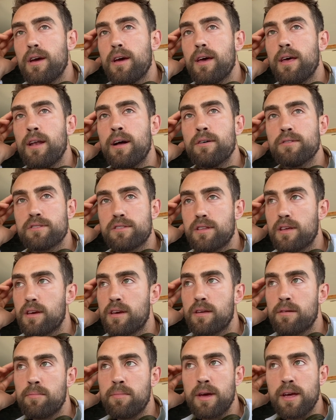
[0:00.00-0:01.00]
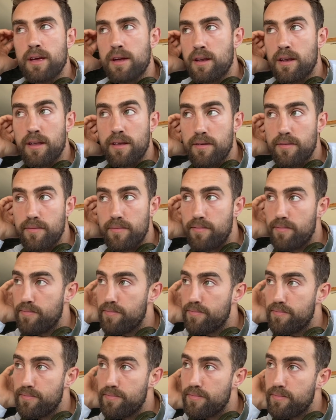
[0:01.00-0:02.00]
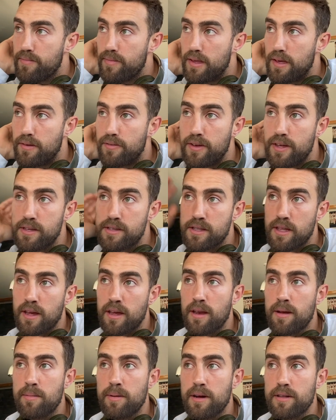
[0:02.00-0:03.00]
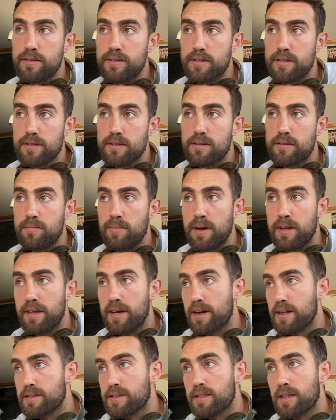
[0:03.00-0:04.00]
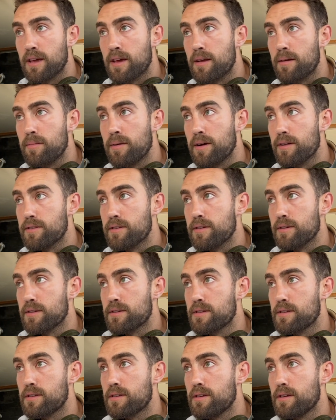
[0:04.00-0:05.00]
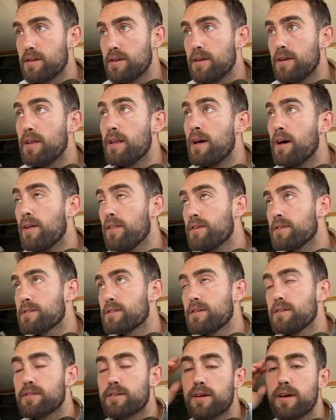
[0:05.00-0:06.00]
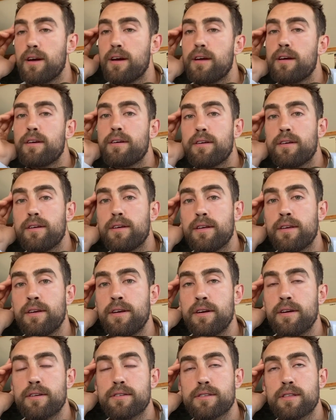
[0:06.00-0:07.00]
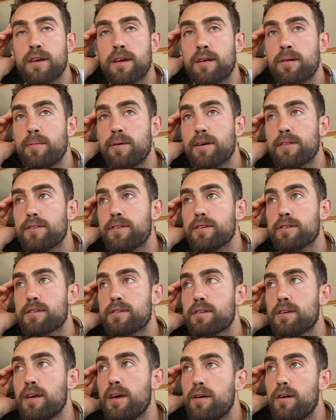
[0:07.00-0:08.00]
And I was thinking, man, if he's thinking about this, my dad's thinking about this, and now this other guy in here is thinking about this,